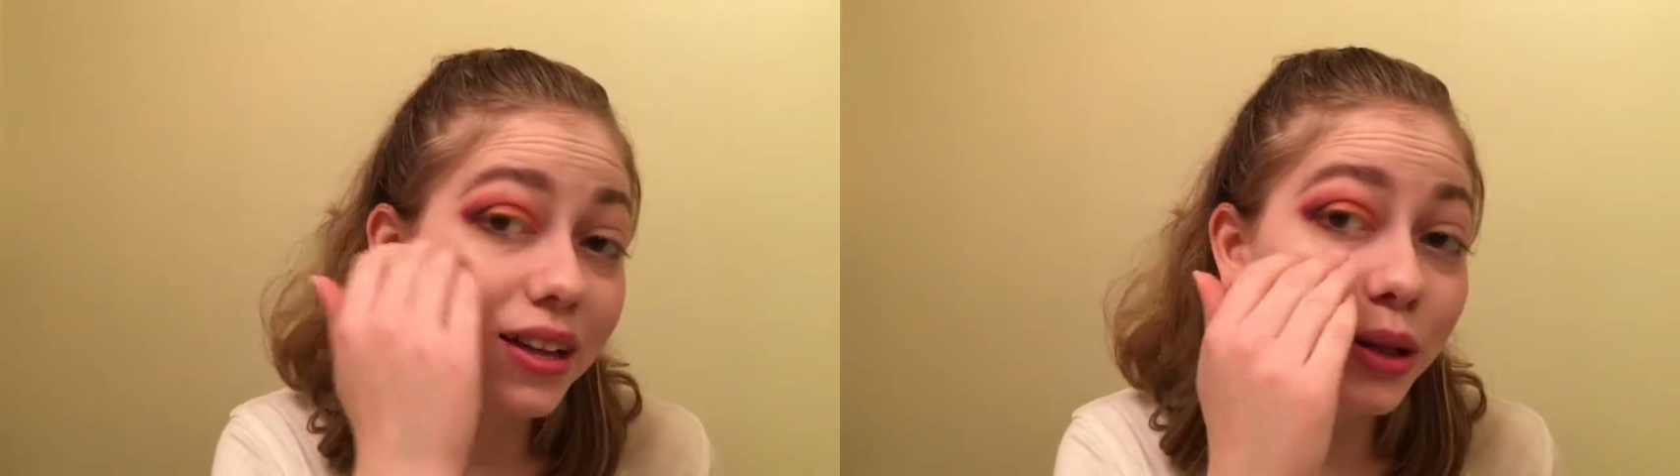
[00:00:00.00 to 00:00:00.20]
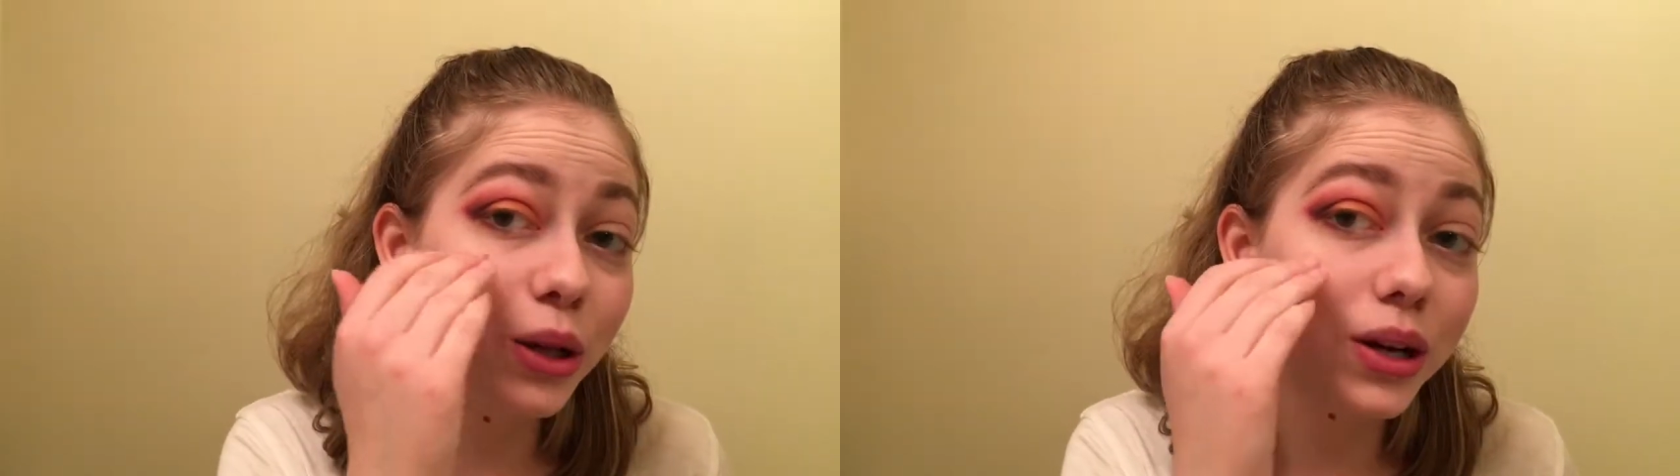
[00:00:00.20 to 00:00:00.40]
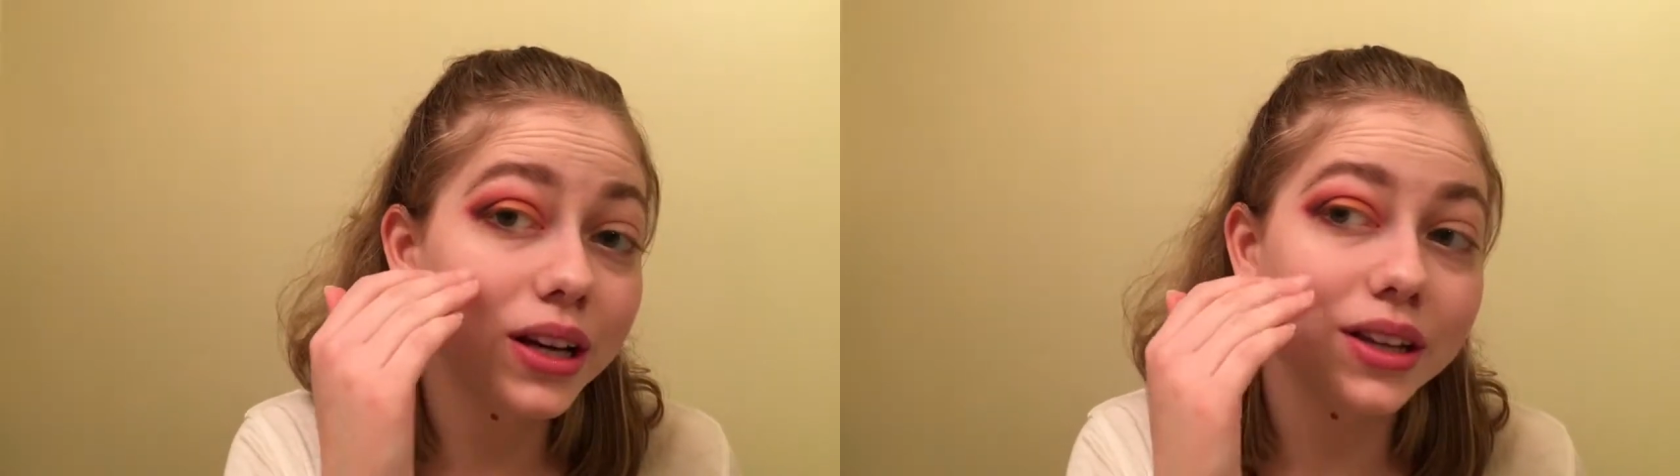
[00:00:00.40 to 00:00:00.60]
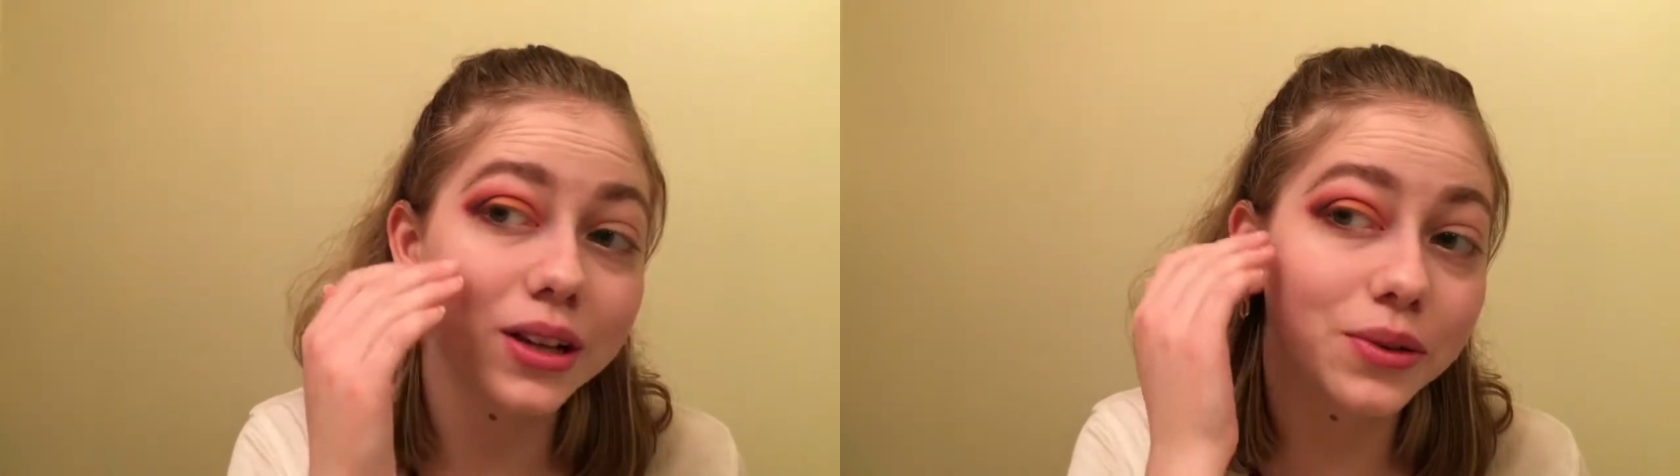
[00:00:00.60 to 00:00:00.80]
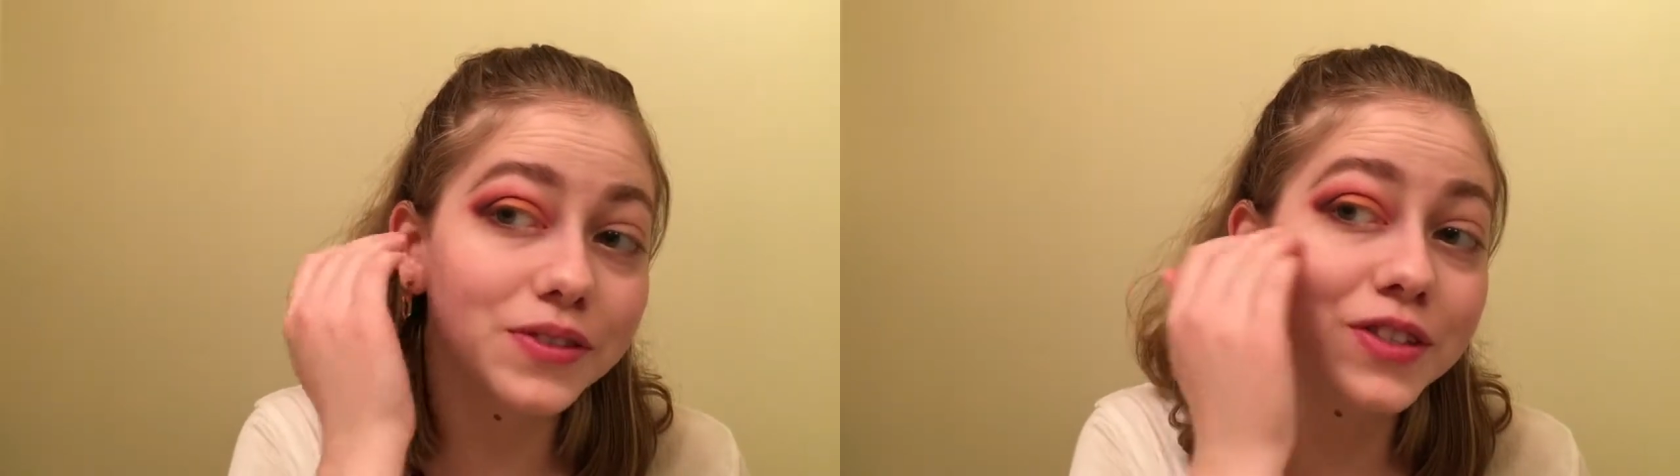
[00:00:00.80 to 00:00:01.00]
look
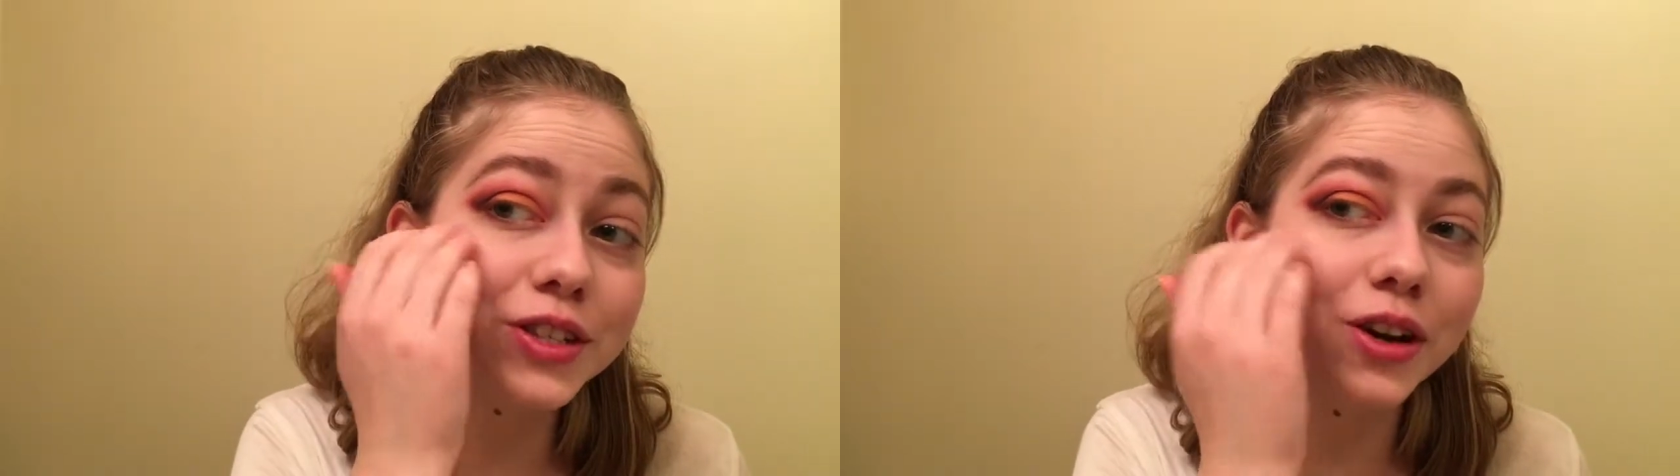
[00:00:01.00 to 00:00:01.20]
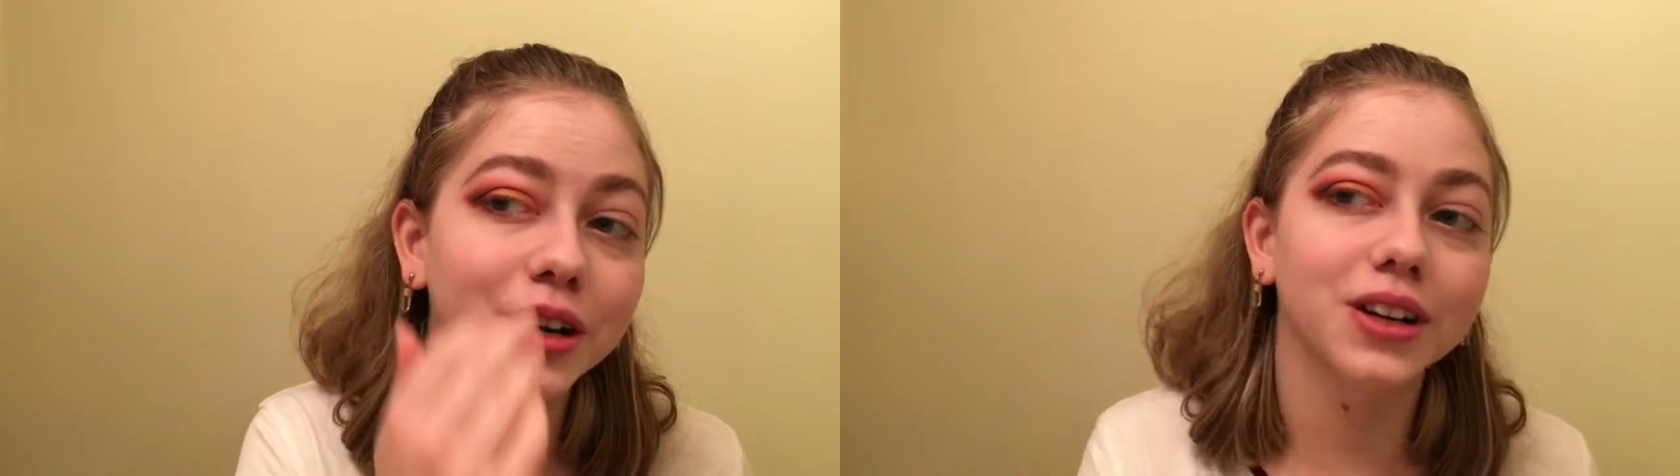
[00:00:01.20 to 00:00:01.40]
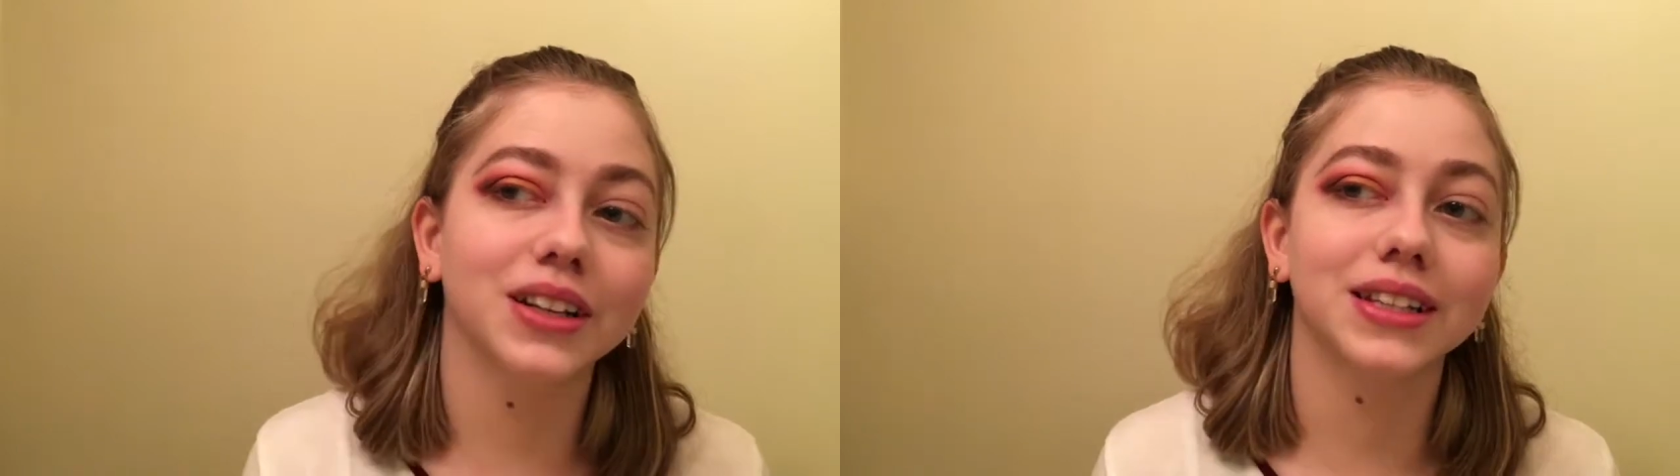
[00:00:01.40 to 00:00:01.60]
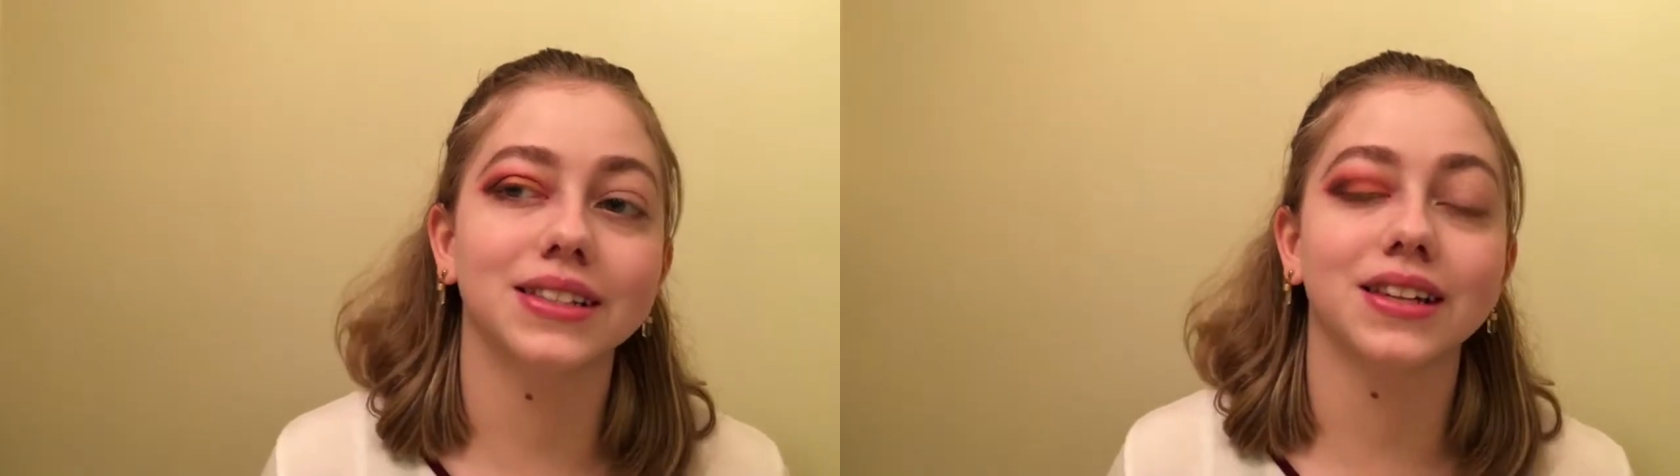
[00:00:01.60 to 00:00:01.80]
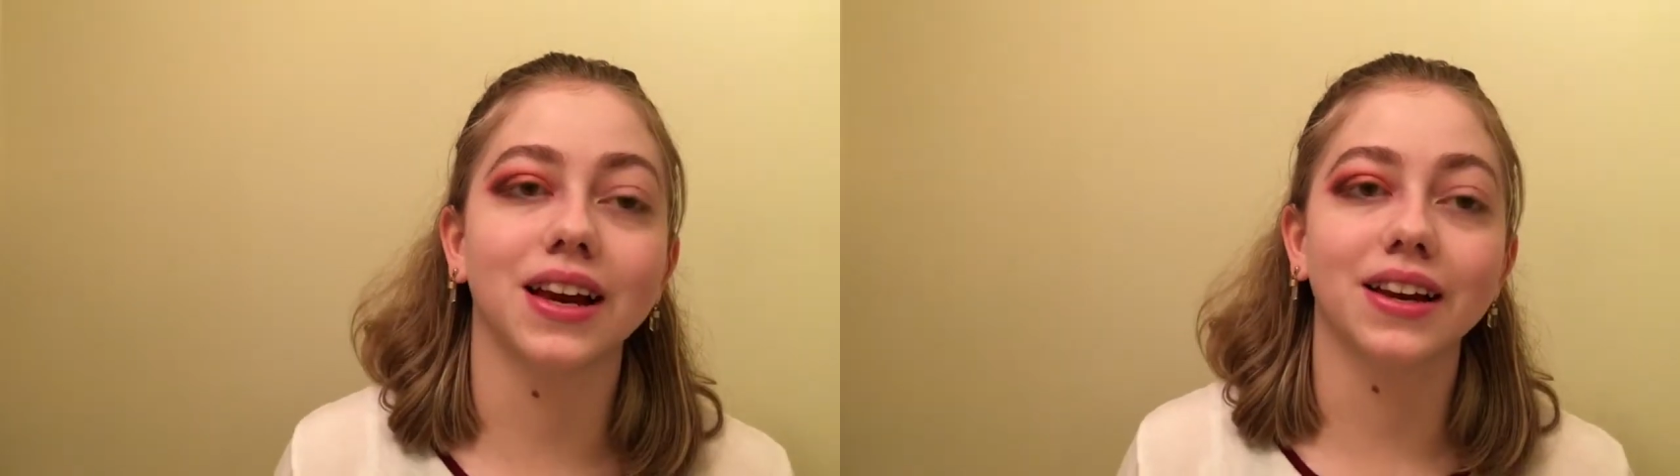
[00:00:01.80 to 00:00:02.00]
that we've started on
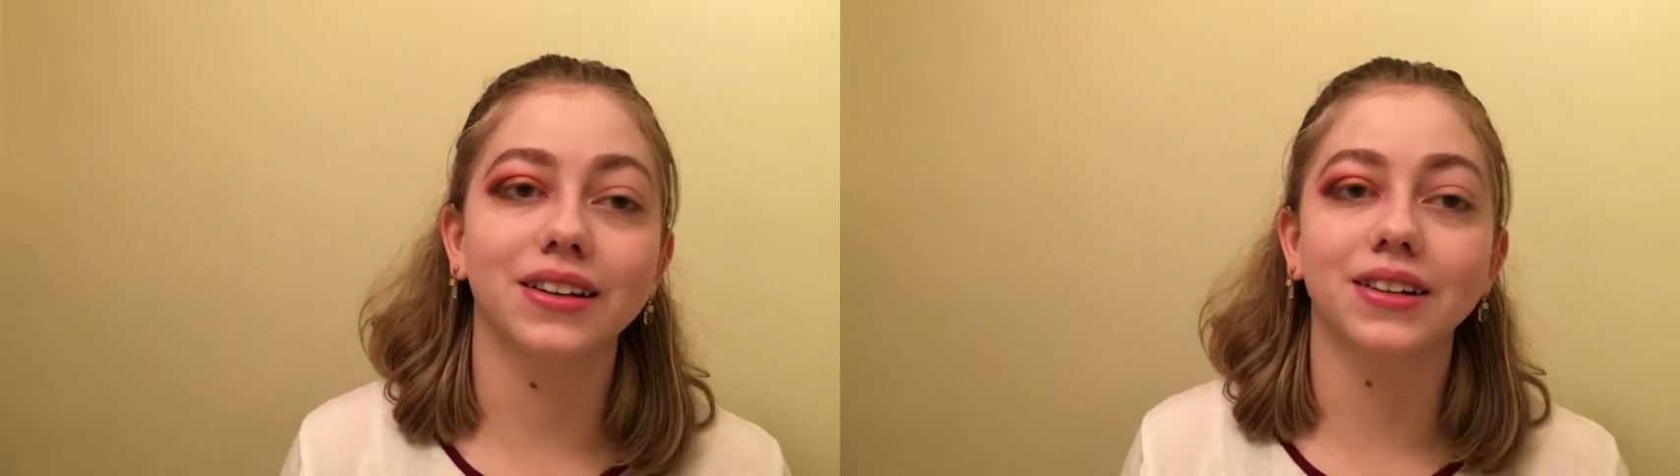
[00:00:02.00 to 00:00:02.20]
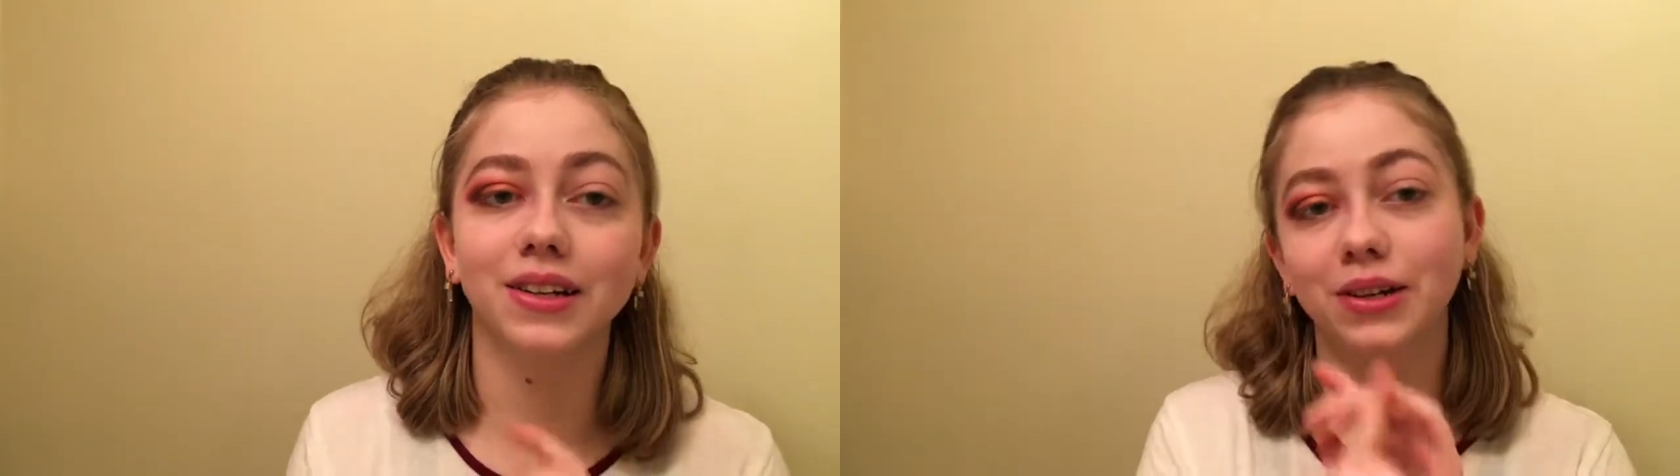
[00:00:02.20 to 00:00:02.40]
this side,